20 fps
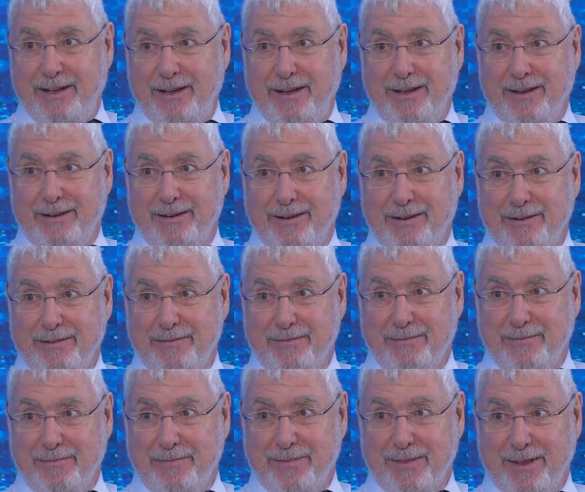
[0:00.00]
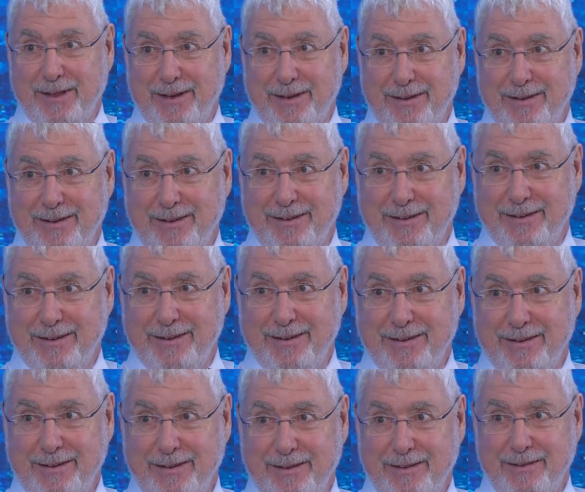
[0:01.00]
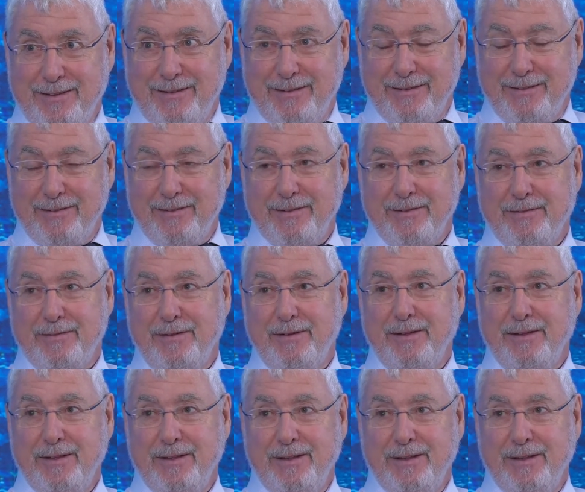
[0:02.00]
we need now in Germany, because there are a lot of discussion going on